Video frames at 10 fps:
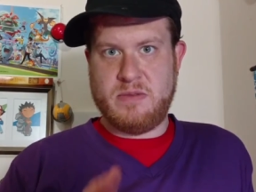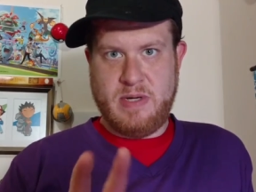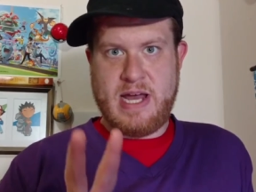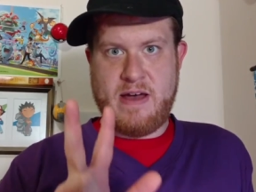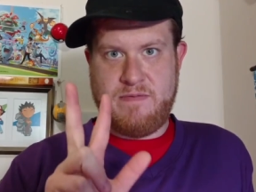
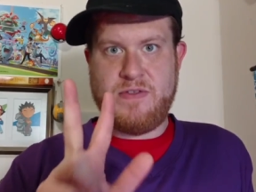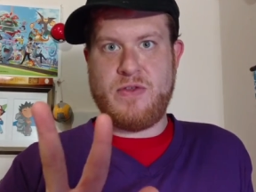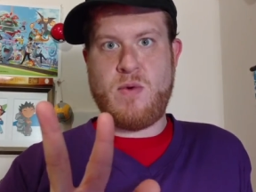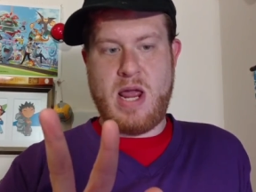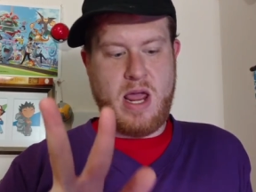we have
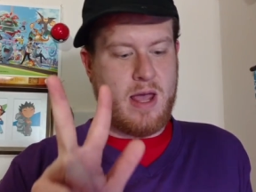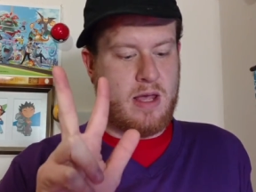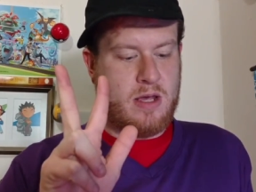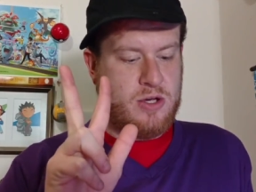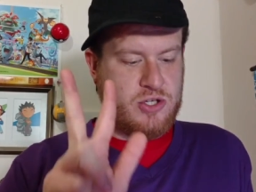three
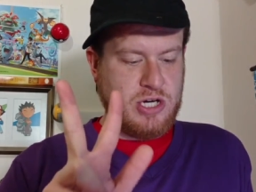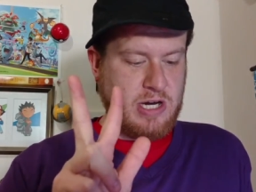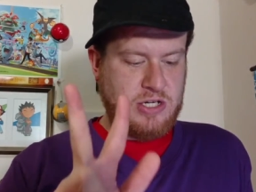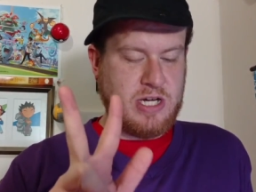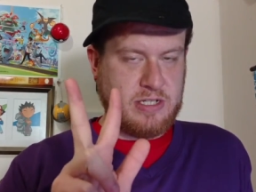
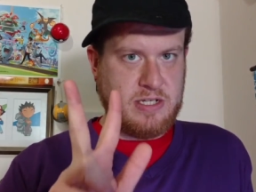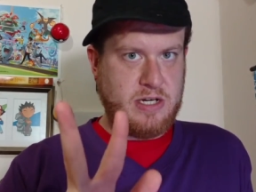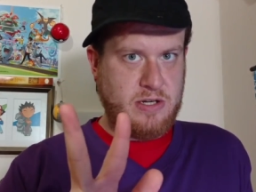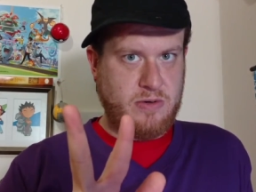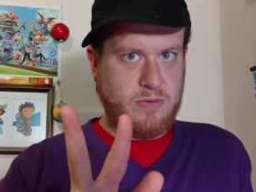shiny checks to
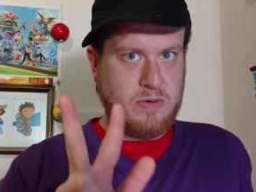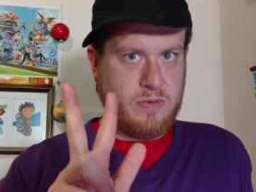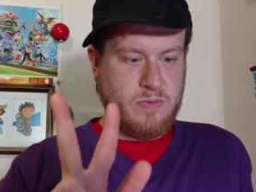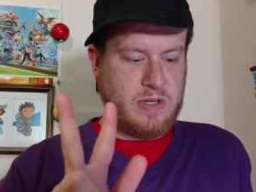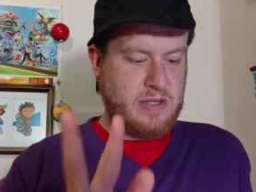do
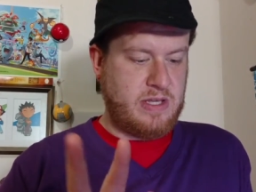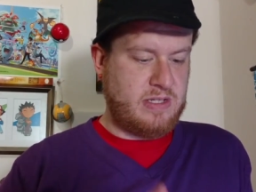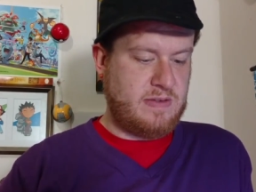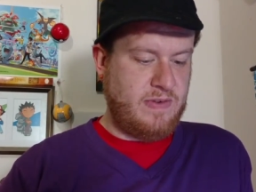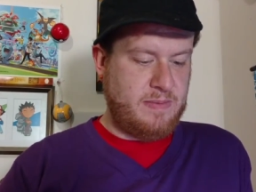with
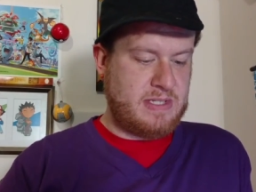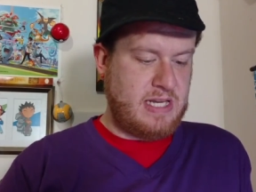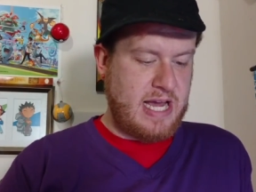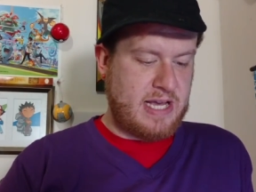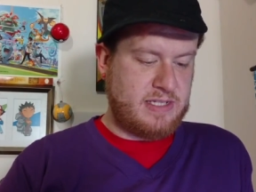these Feebas
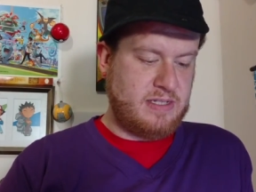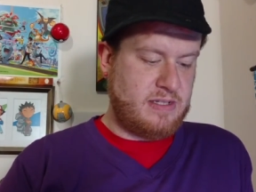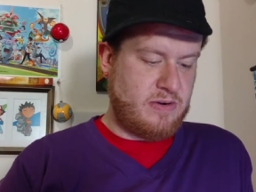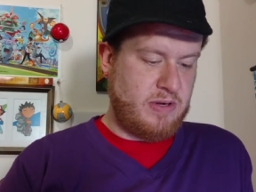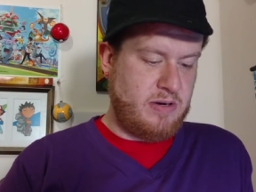tasks.
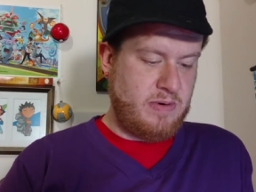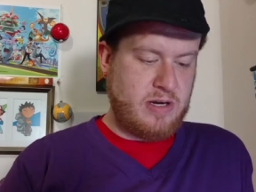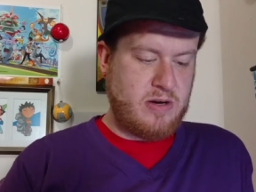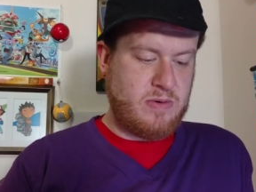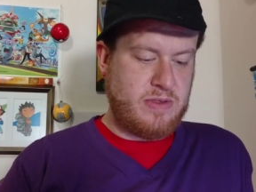So here we
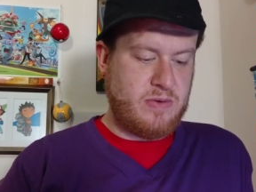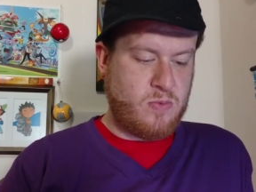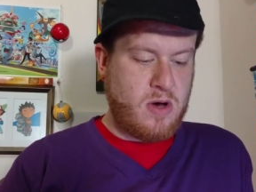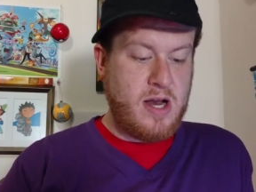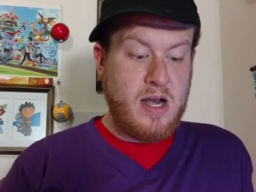go with the
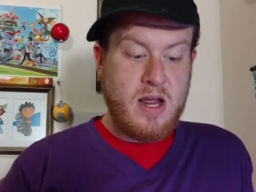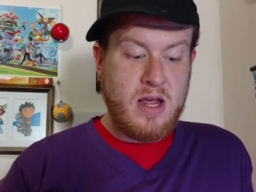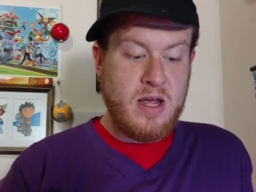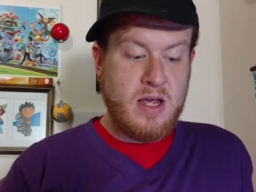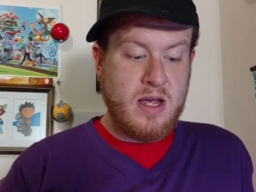one.
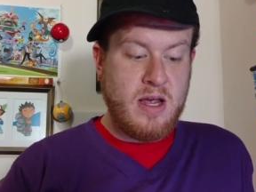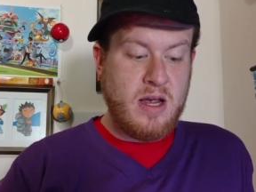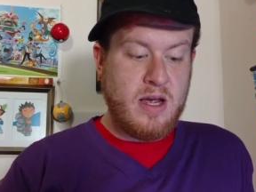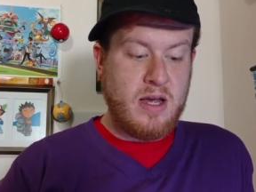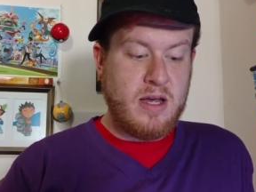
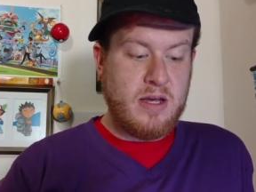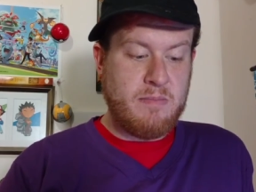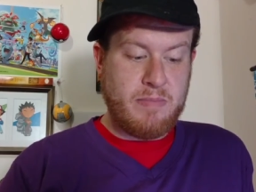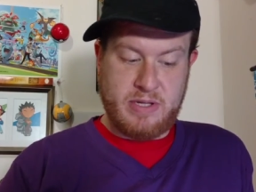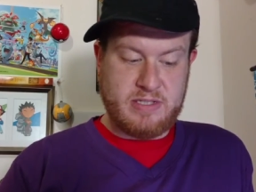
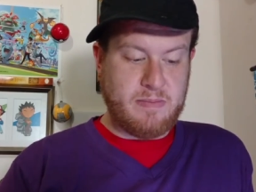Please